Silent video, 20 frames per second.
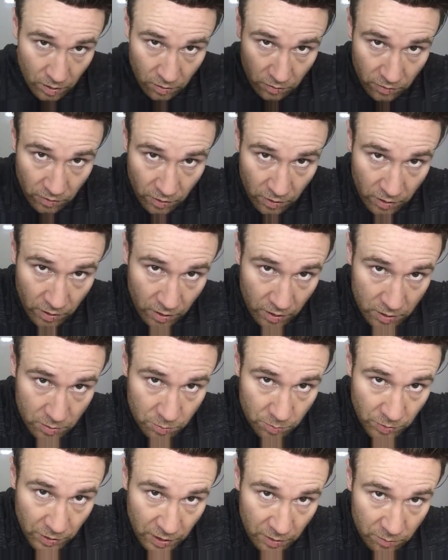A very nice
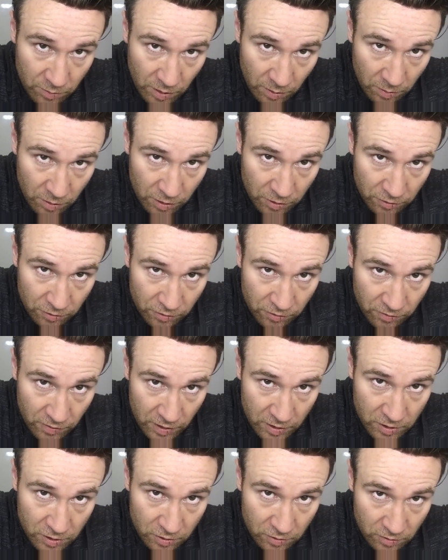BMW
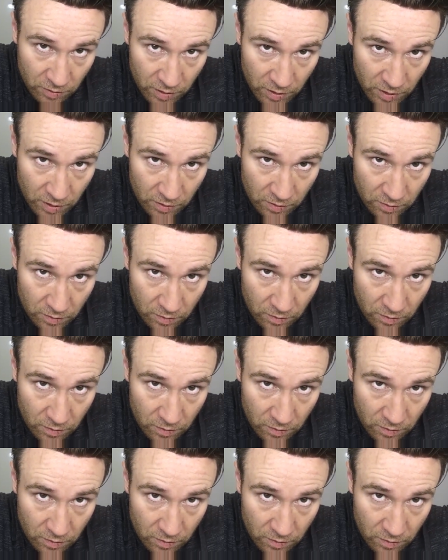SUV,